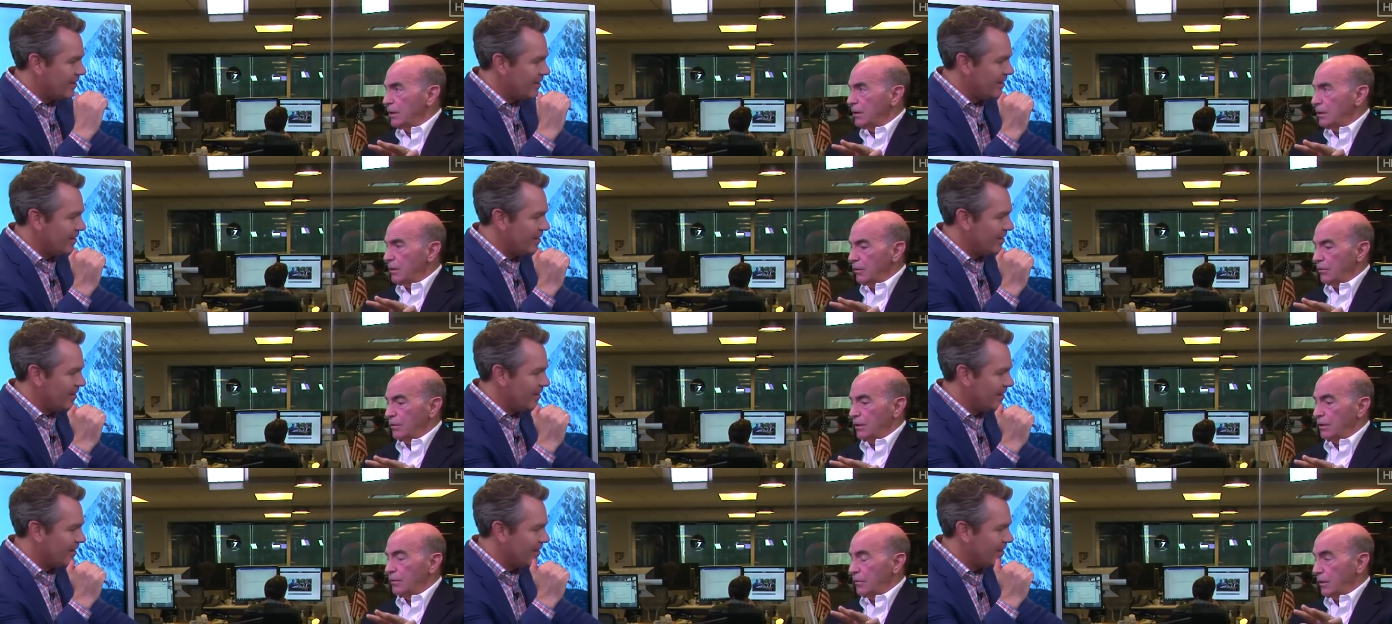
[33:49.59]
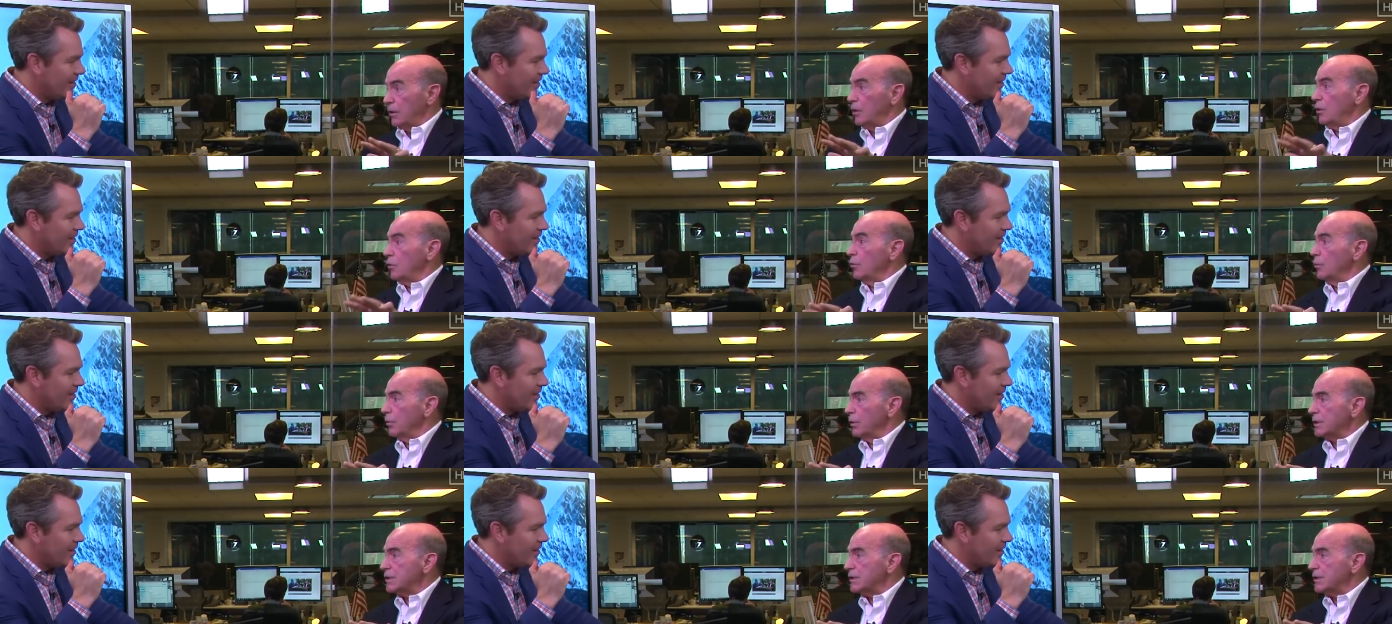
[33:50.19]
Speaker 1: you know the, the
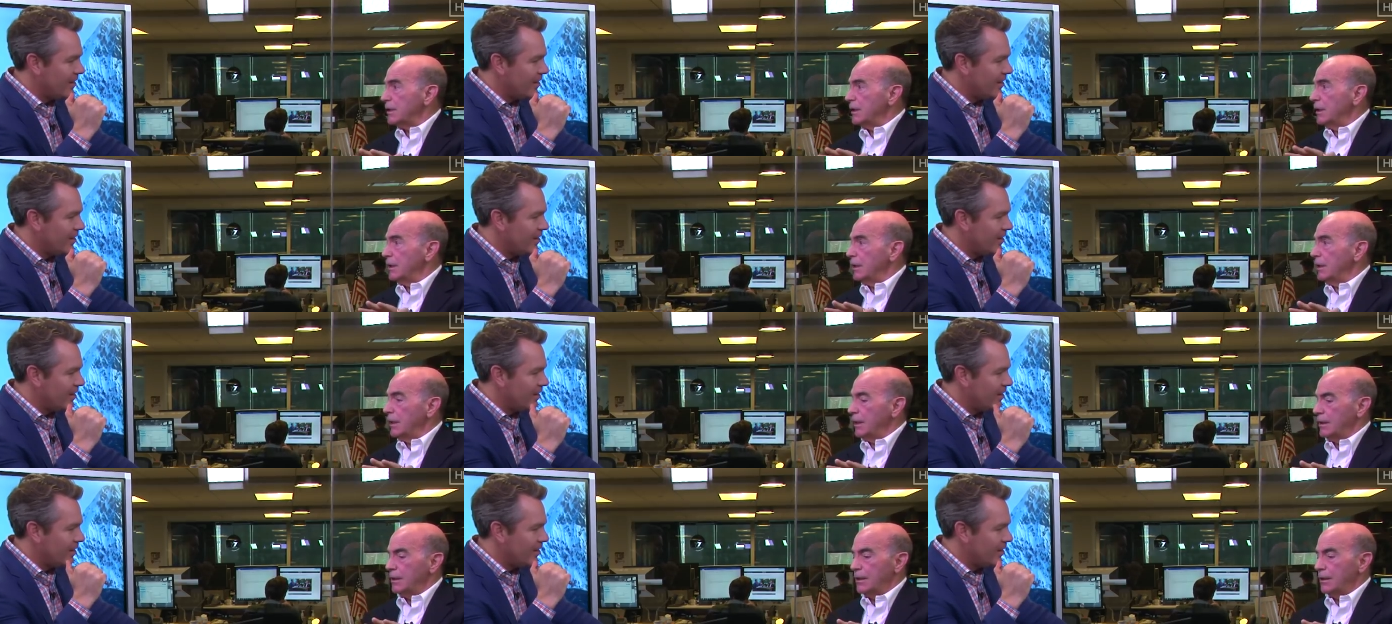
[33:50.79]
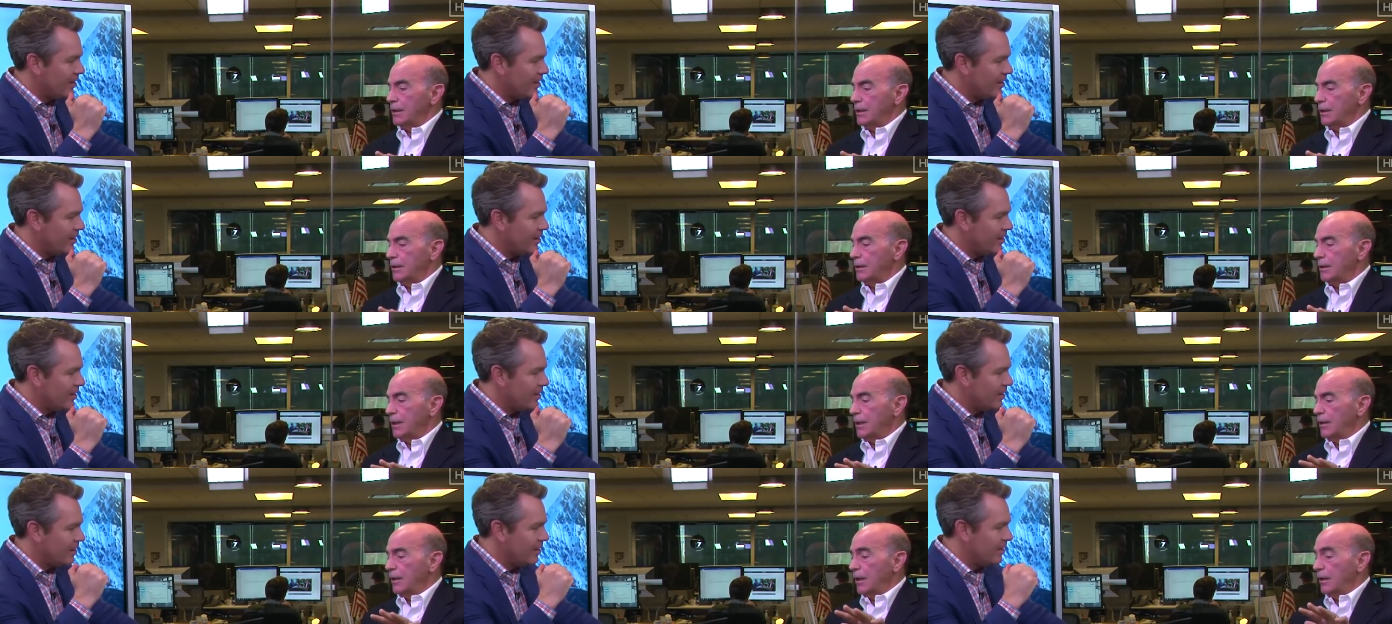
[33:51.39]
hubris and and uh,
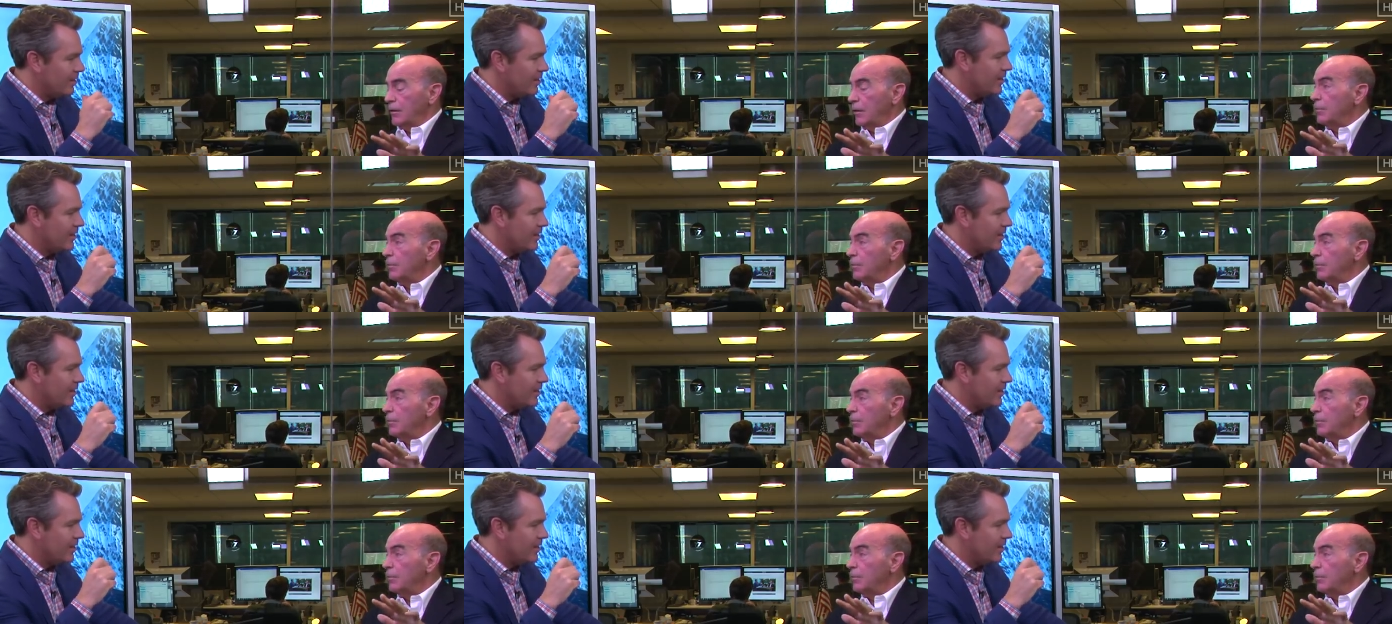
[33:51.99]
and